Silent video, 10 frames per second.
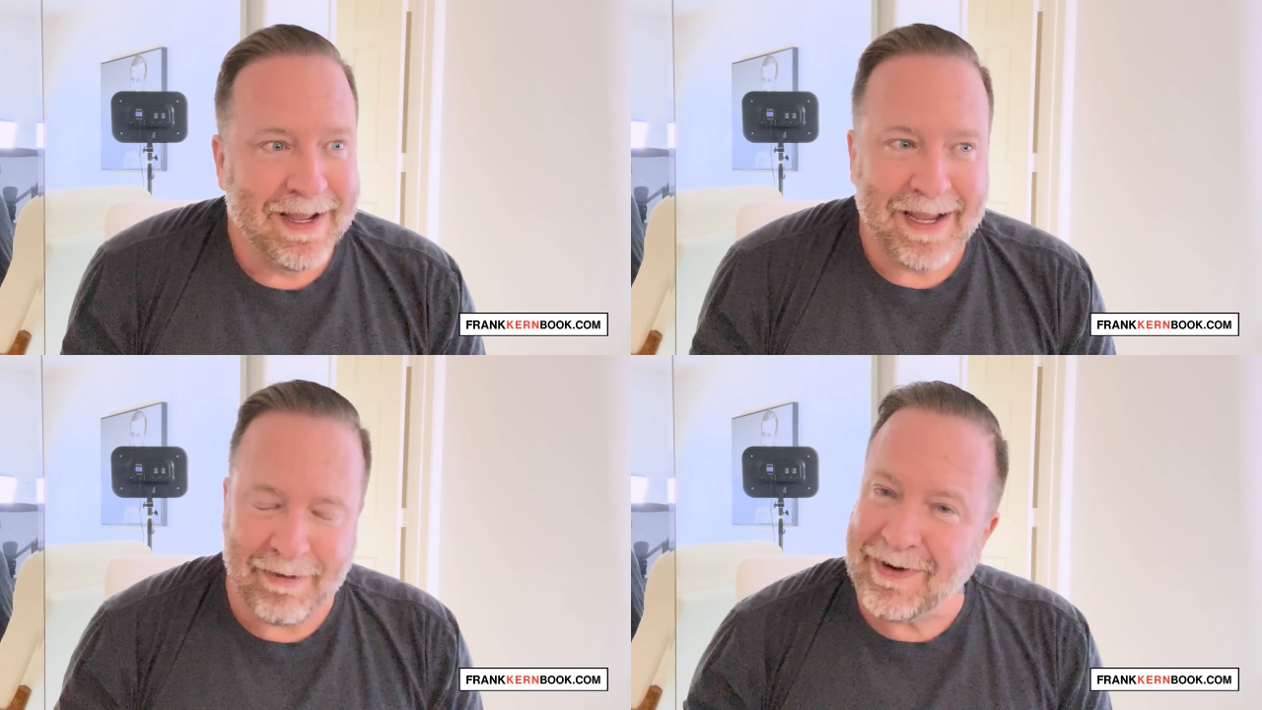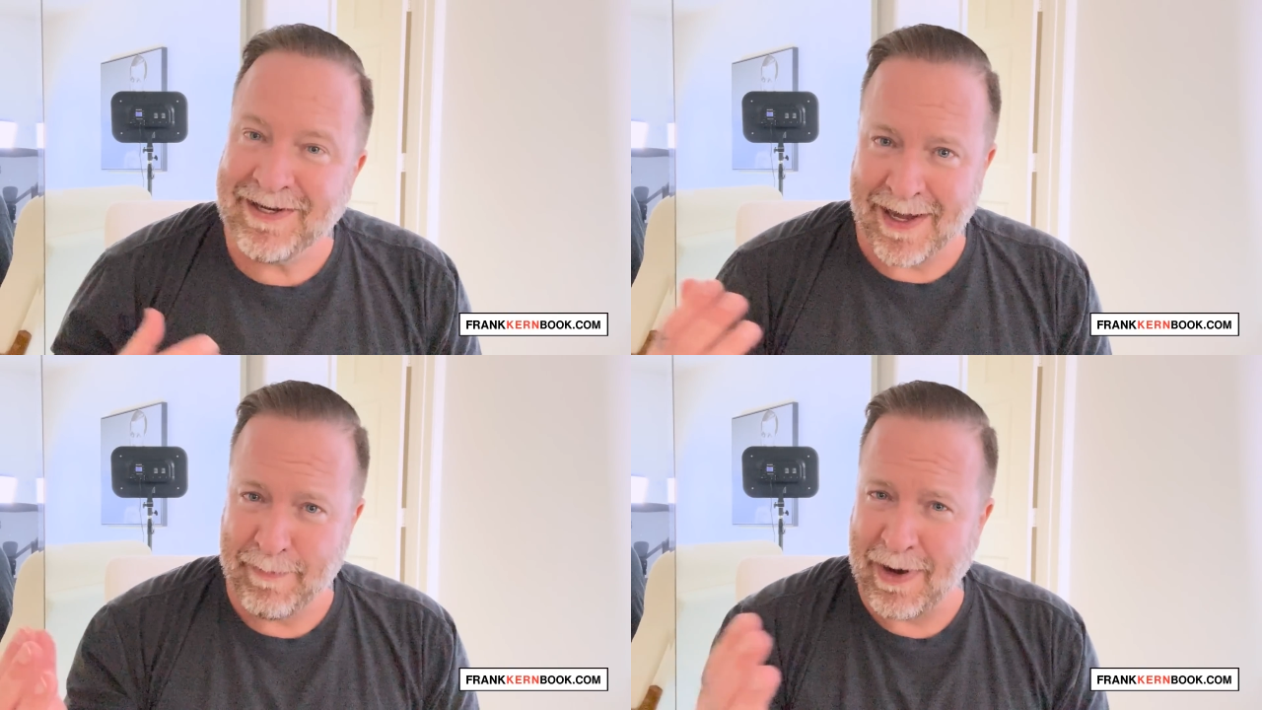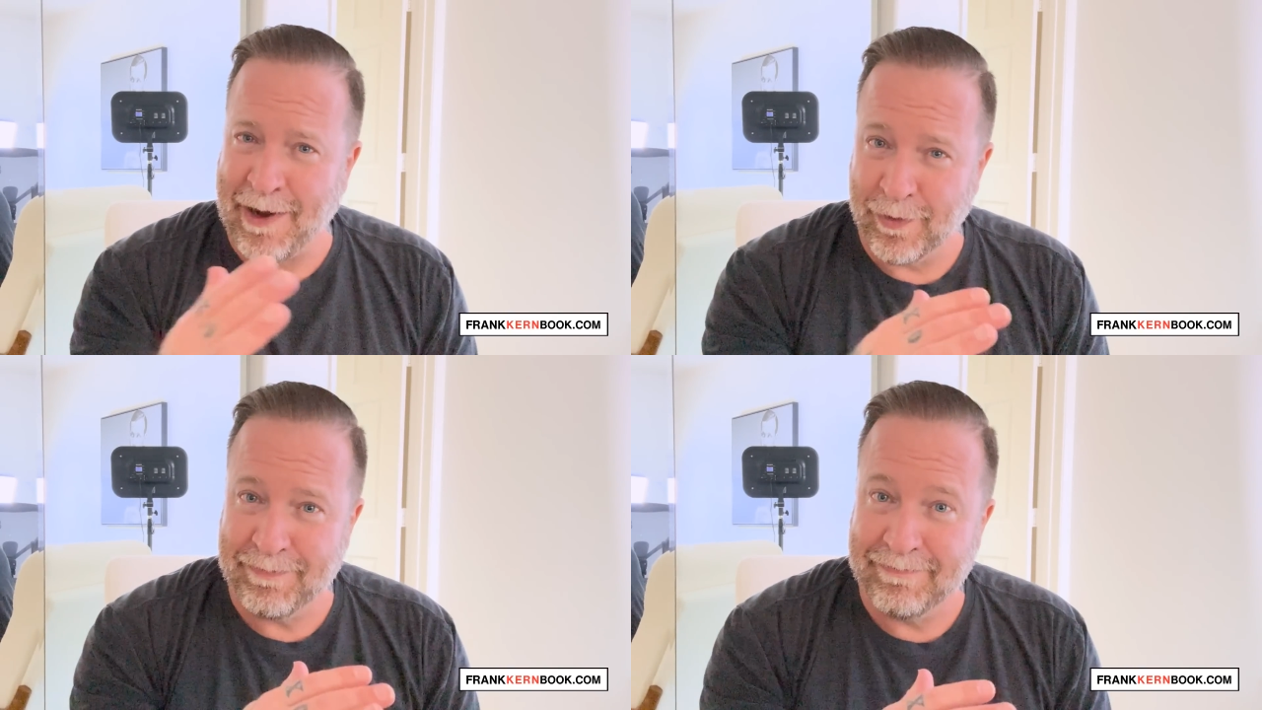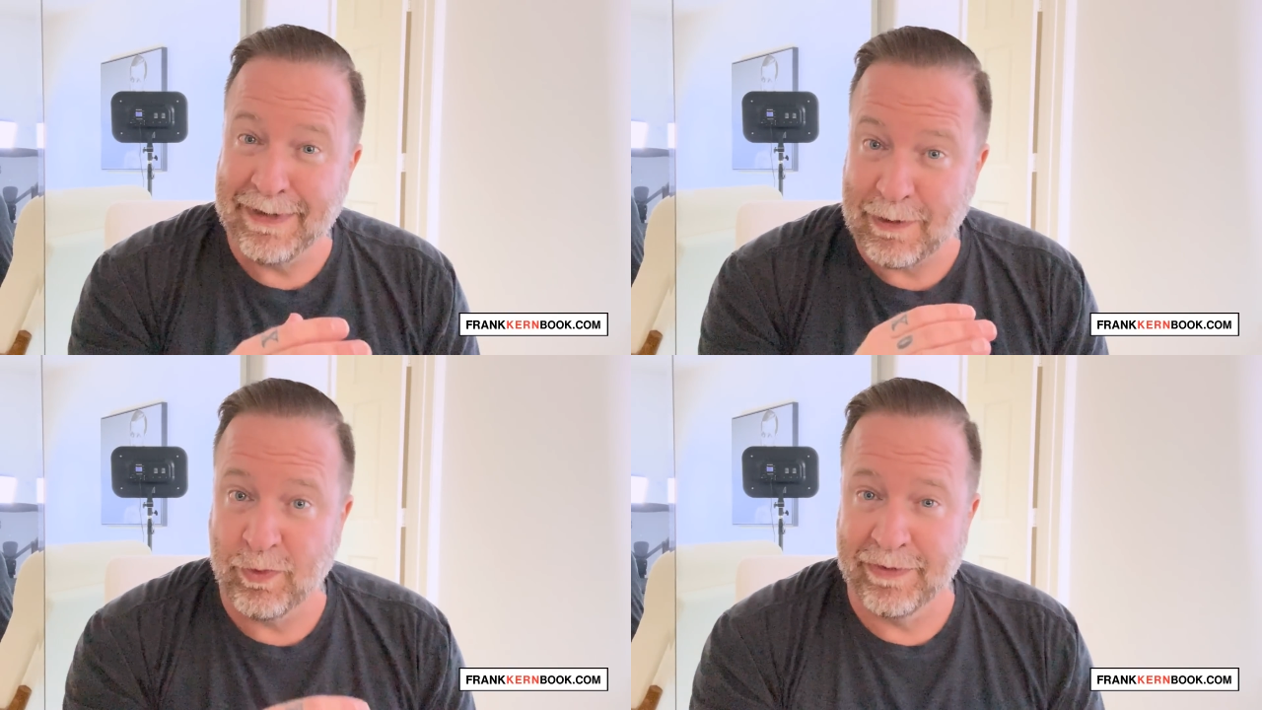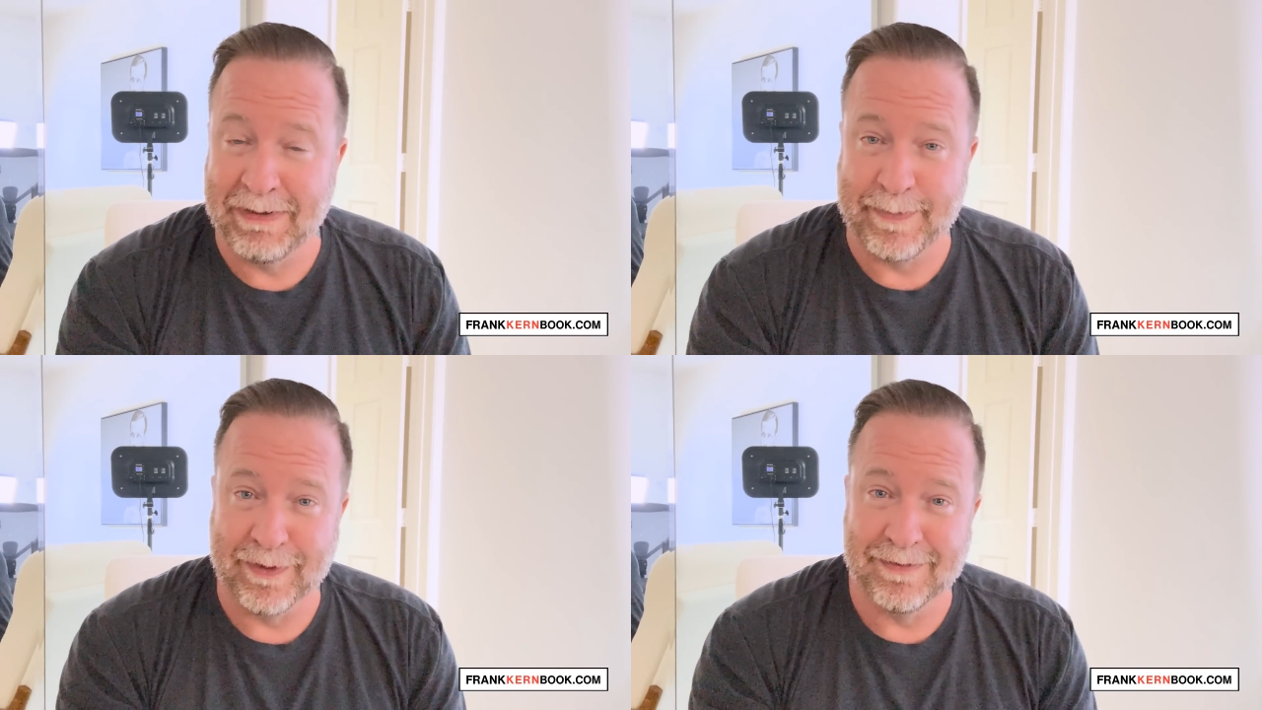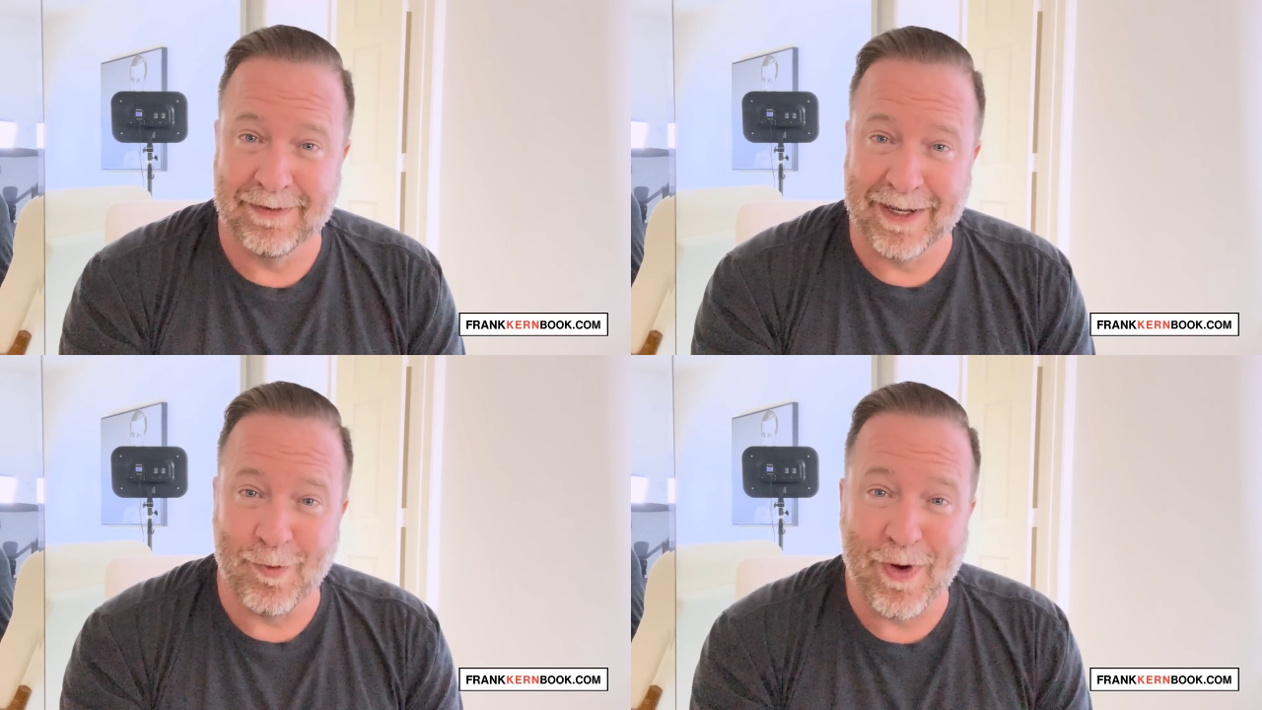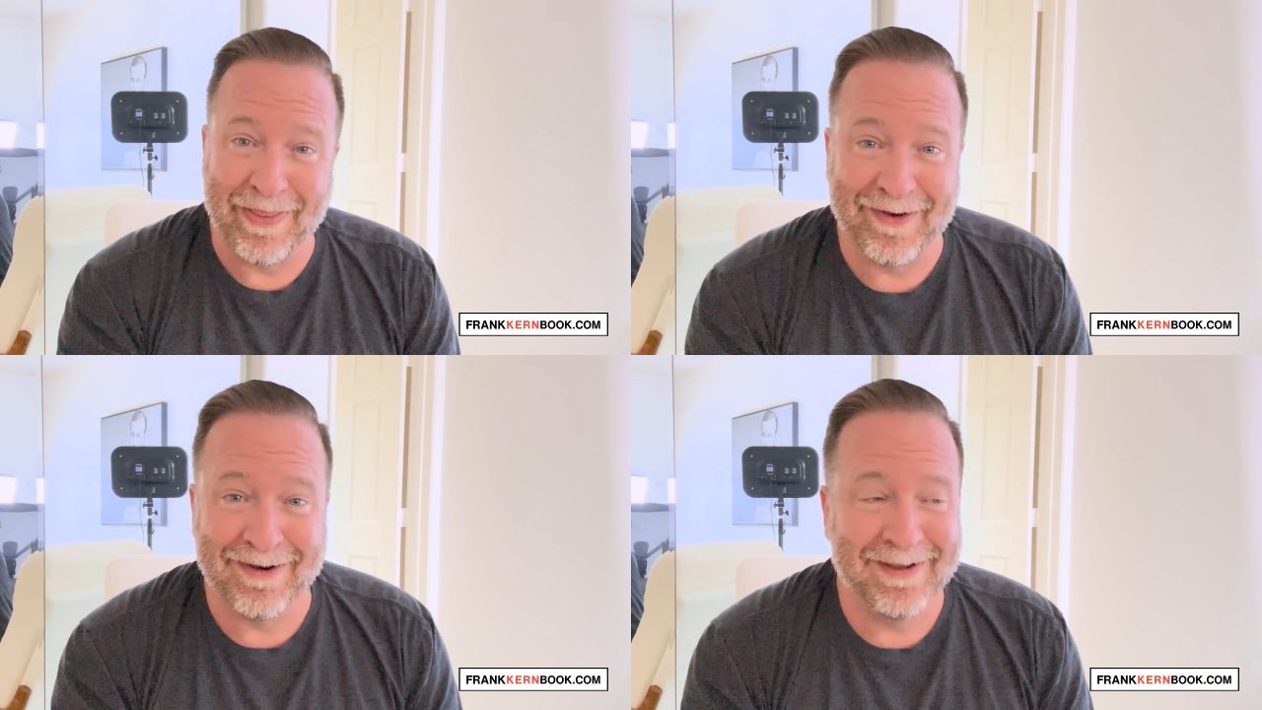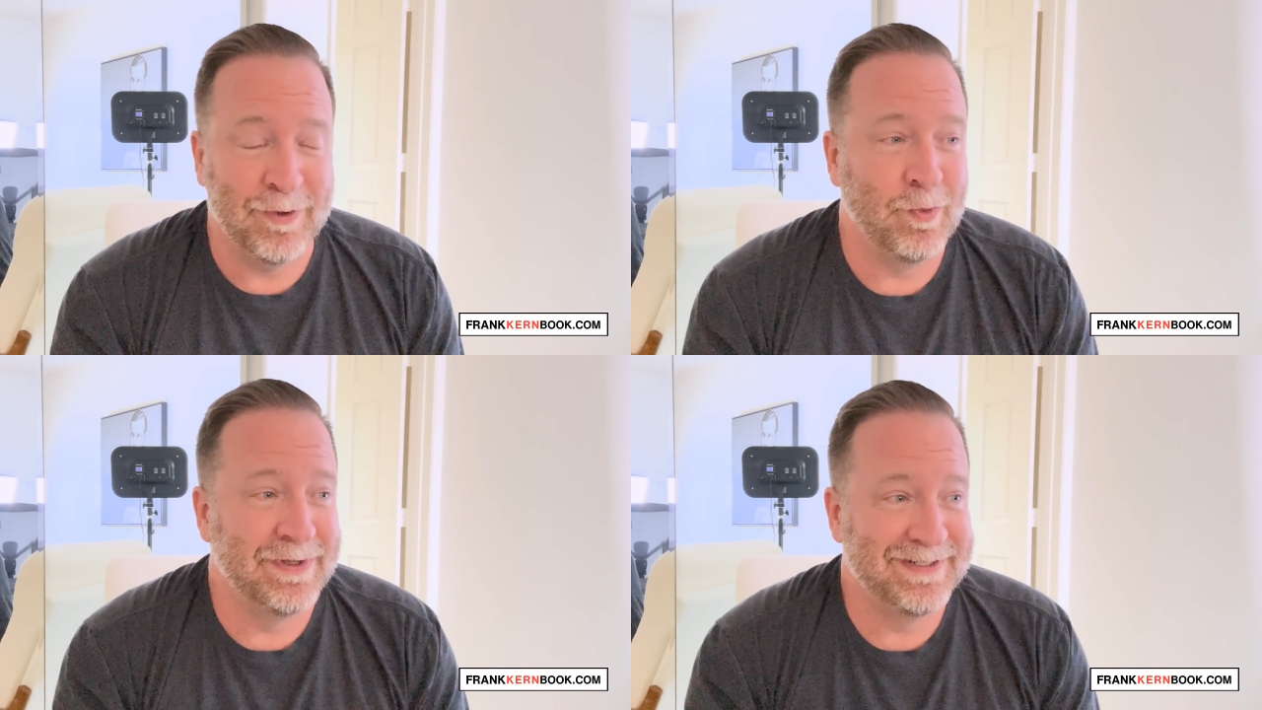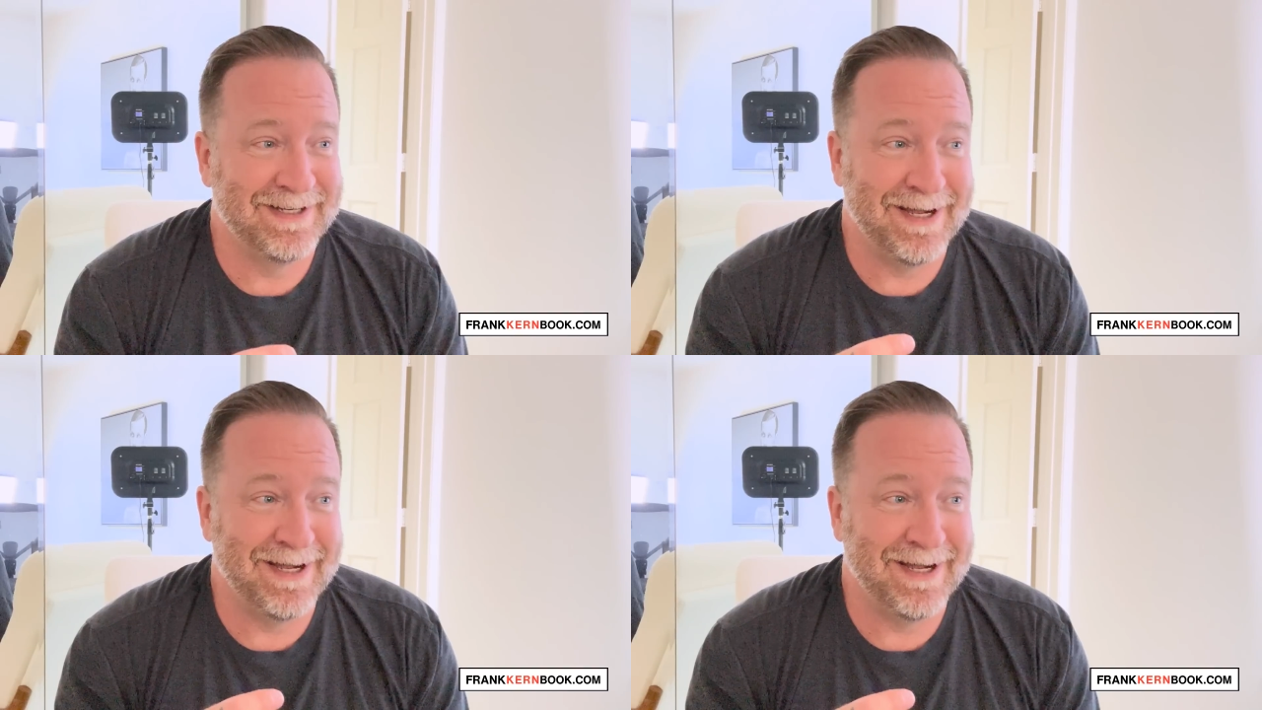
Every time I would meet with people, like whether it was,